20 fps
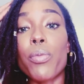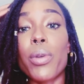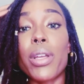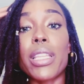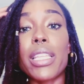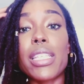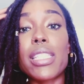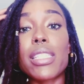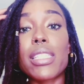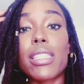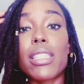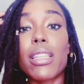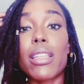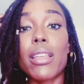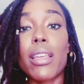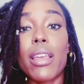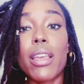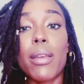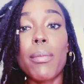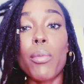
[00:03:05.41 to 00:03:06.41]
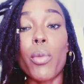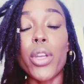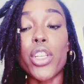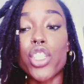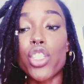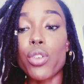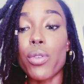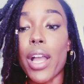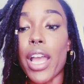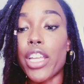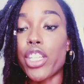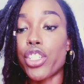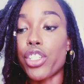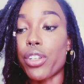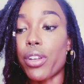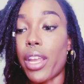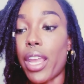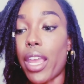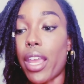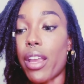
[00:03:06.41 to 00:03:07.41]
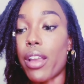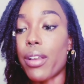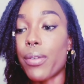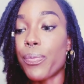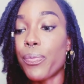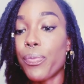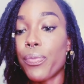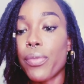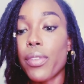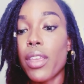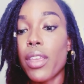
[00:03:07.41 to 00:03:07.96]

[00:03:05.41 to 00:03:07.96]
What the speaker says: really moisturize your hair.